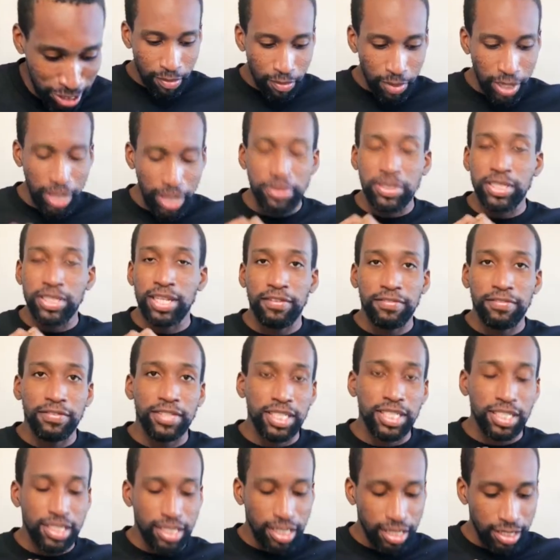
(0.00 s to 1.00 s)
But I will definitely
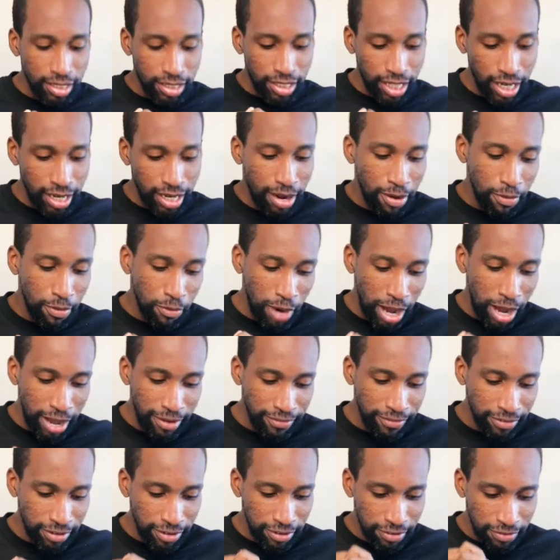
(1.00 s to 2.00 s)
check check out Wife
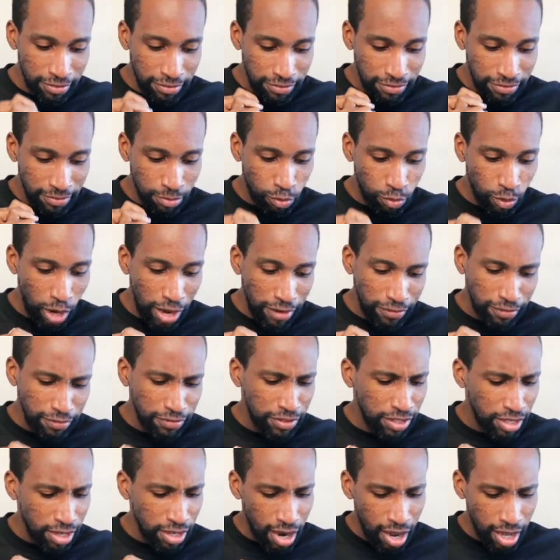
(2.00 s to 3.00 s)
of Wife of the
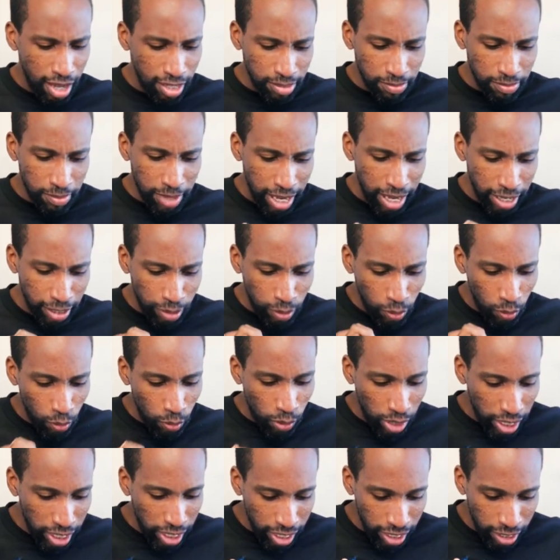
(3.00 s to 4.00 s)
Gods by
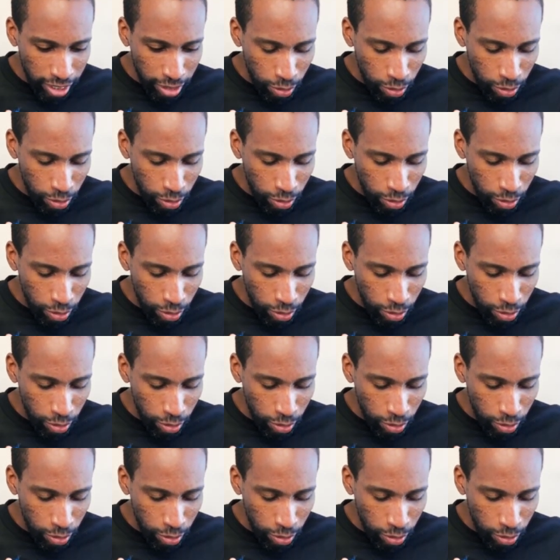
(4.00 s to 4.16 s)
Kwei